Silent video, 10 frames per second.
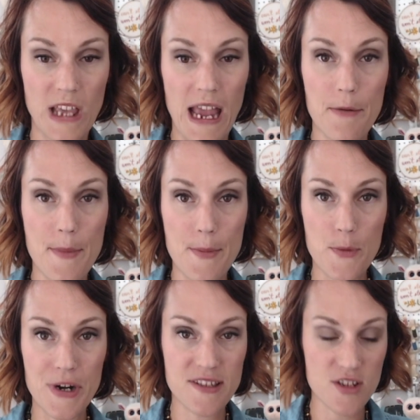Can't remember
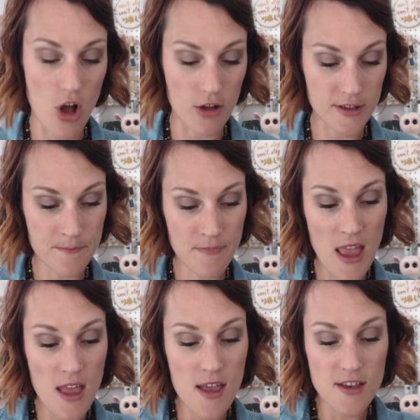what it's called.
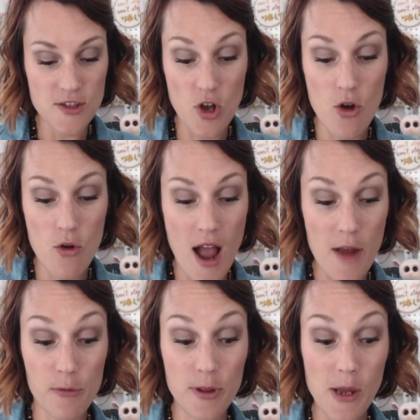So I
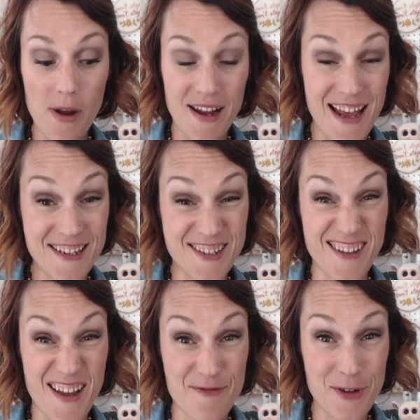really want to cast
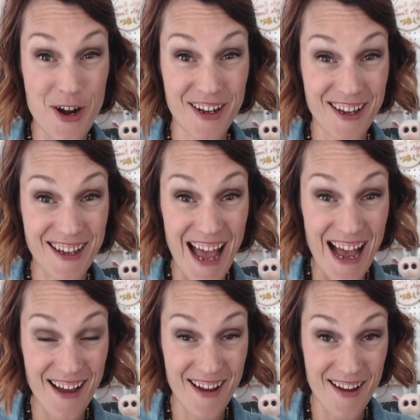on that Veronica
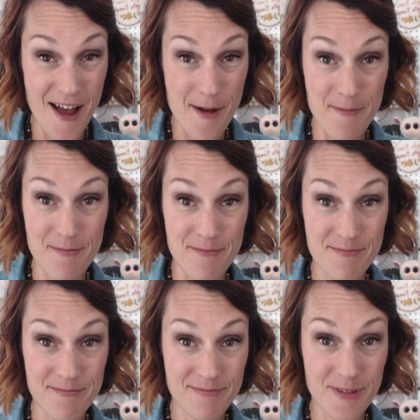
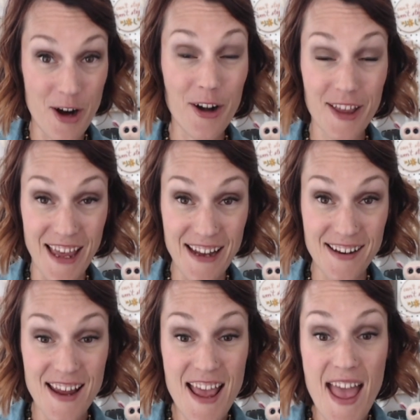
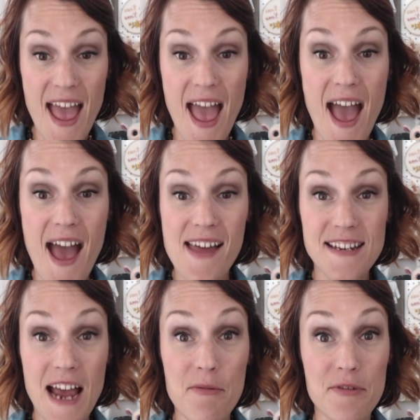cardigan,
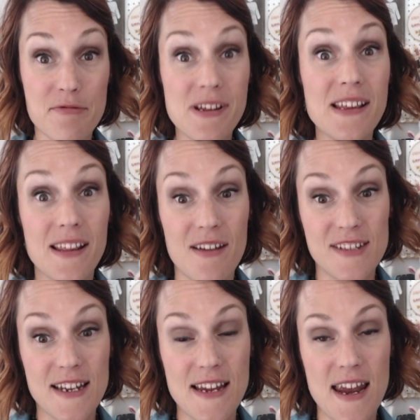and I would really love
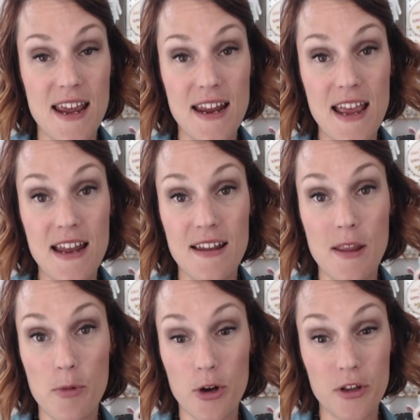to knit it in
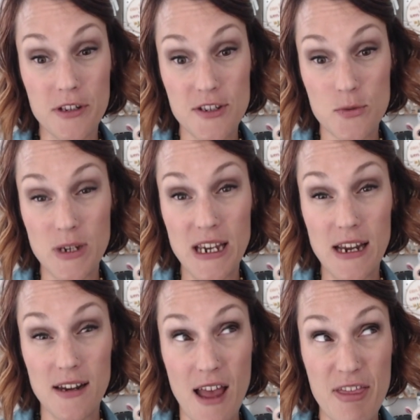the Brooklyn
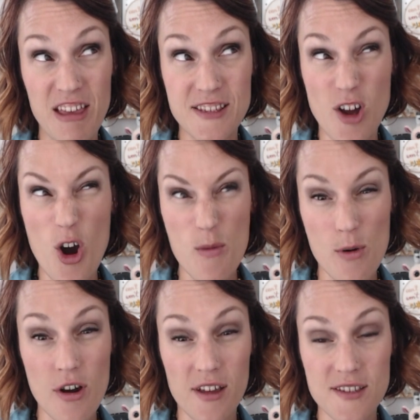tweed. I think it's
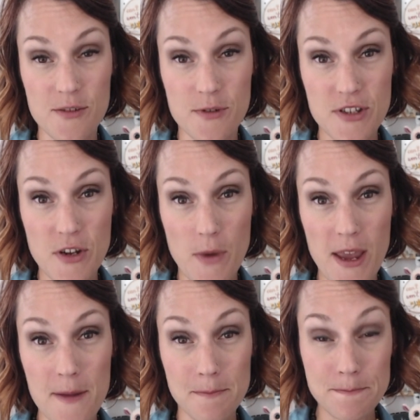Arbor is the worsted weight.